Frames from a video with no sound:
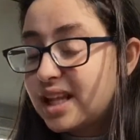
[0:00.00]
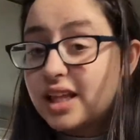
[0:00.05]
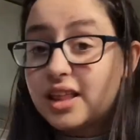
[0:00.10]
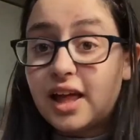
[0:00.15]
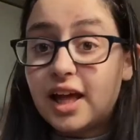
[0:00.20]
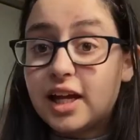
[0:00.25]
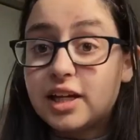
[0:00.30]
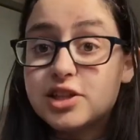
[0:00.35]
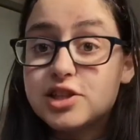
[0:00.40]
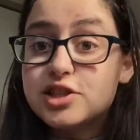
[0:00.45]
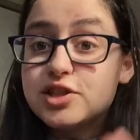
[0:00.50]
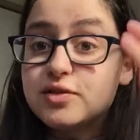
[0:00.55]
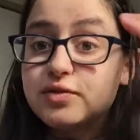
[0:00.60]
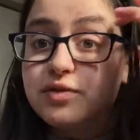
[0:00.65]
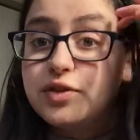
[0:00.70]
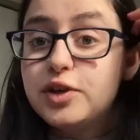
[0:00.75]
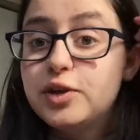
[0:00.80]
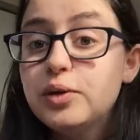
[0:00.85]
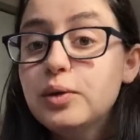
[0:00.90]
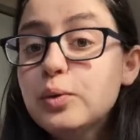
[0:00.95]
like just a
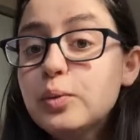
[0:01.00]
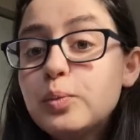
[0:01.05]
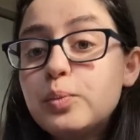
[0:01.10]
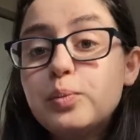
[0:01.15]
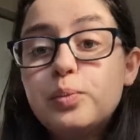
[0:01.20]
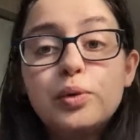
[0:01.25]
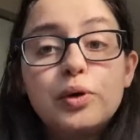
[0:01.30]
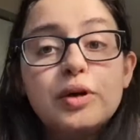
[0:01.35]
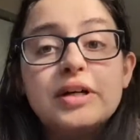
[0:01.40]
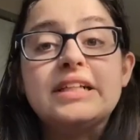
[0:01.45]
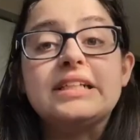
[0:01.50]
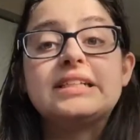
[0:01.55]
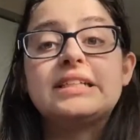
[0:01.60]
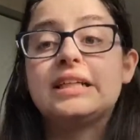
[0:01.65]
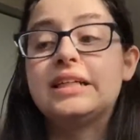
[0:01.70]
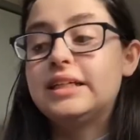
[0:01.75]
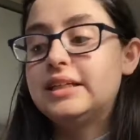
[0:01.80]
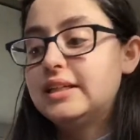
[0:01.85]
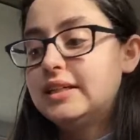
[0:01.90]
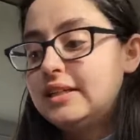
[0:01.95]
few,
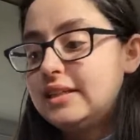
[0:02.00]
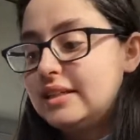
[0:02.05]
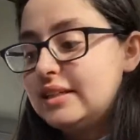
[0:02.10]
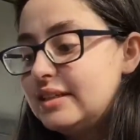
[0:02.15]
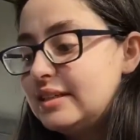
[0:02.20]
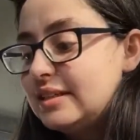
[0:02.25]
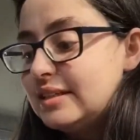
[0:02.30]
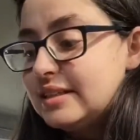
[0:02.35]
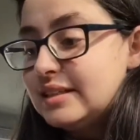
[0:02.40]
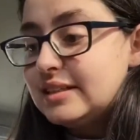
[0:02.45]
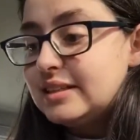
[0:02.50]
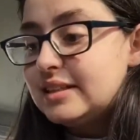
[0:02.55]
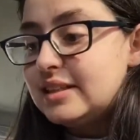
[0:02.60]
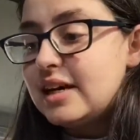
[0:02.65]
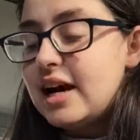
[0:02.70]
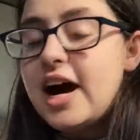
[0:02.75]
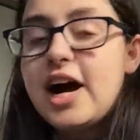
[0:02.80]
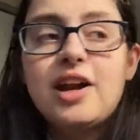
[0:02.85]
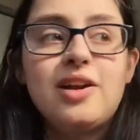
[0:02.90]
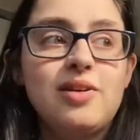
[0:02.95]
but
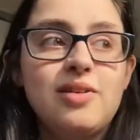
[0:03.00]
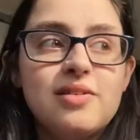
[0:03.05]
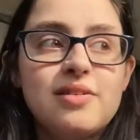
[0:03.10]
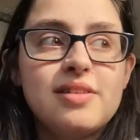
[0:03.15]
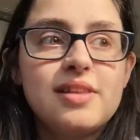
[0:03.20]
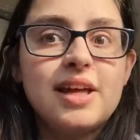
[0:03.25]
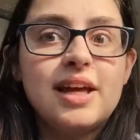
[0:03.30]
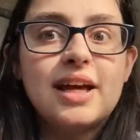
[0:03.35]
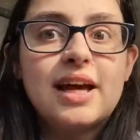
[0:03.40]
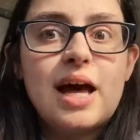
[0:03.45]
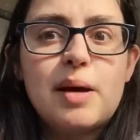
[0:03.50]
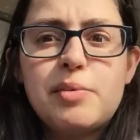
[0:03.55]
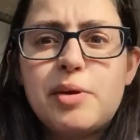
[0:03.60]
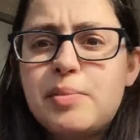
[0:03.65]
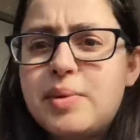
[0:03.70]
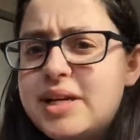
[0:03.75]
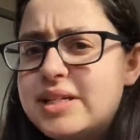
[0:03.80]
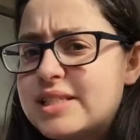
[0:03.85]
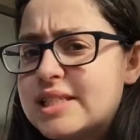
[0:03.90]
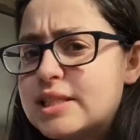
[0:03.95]
I don't think Happy
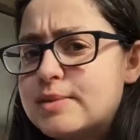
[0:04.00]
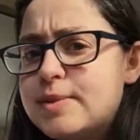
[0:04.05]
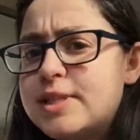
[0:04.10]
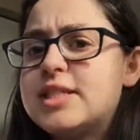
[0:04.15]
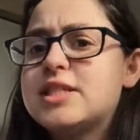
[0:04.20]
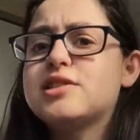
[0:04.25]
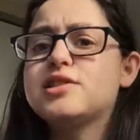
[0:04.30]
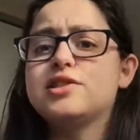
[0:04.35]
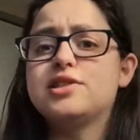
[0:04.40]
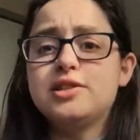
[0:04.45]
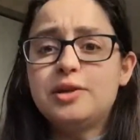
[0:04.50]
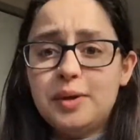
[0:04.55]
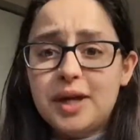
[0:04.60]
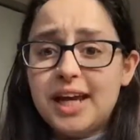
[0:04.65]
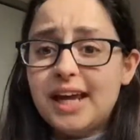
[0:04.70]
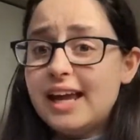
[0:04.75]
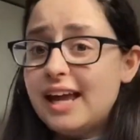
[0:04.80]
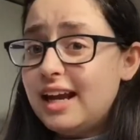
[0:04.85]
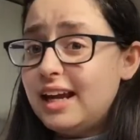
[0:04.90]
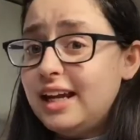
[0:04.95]
Place Cosmetics are
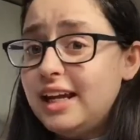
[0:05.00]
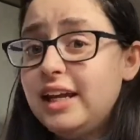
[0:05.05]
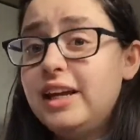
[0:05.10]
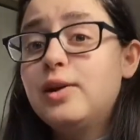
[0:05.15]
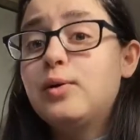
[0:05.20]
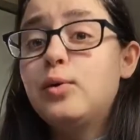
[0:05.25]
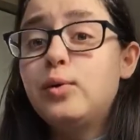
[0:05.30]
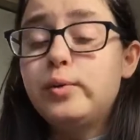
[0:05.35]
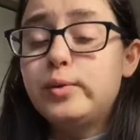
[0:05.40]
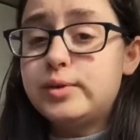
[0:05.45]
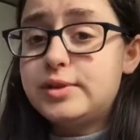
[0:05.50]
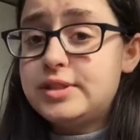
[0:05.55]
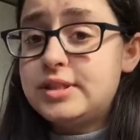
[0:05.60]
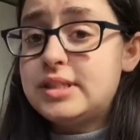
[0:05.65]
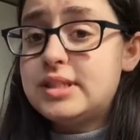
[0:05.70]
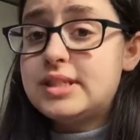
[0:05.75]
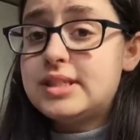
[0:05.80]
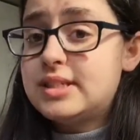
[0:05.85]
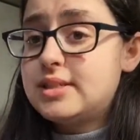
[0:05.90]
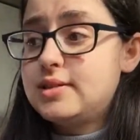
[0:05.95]
doing any
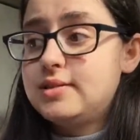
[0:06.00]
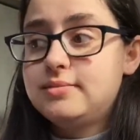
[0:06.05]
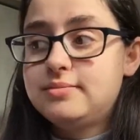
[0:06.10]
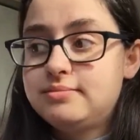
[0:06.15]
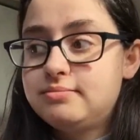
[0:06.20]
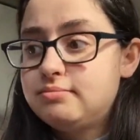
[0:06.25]
orders